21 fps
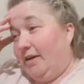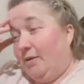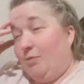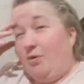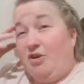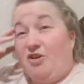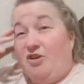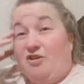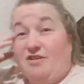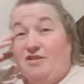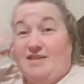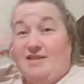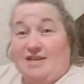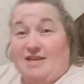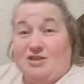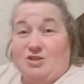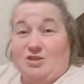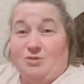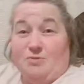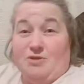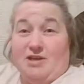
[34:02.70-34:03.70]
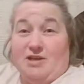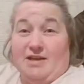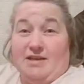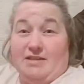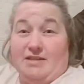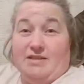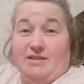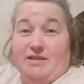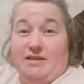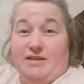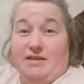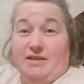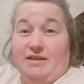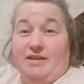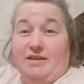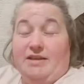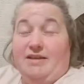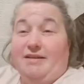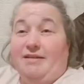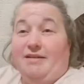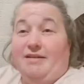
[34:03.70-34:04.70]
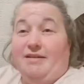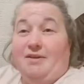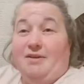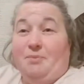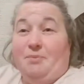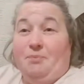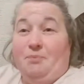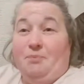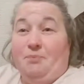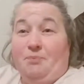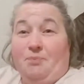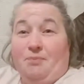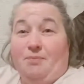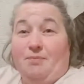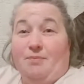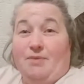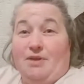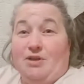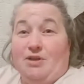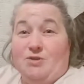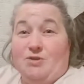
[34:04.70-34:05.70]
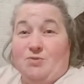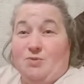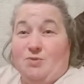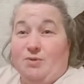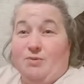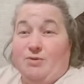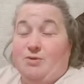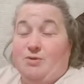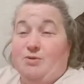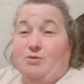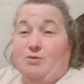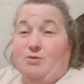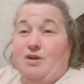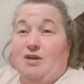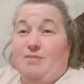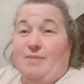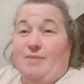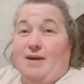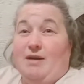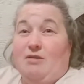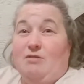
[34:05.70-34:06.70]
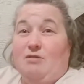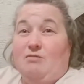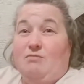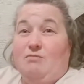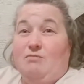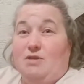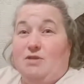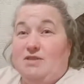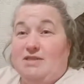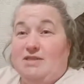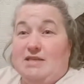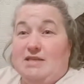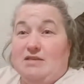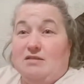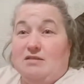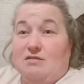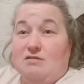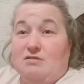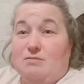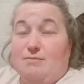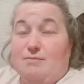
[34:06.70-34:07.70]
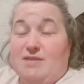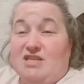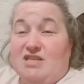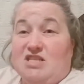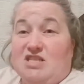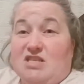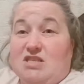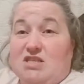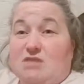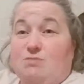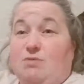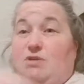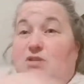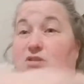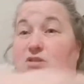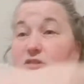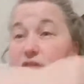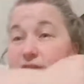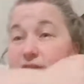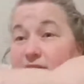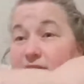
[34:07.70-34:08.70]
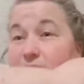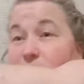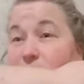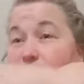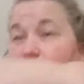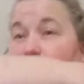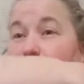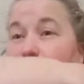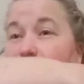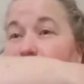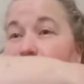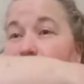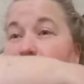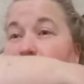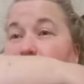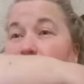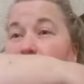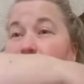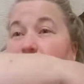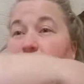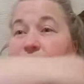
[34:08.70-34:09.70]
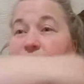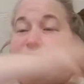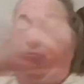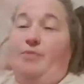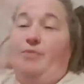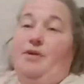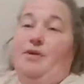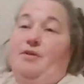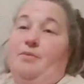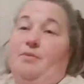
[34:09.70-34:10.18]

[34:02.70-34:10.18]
got onto that subject because we were talking about mosquitoes and midges, because I get eaten alive by them,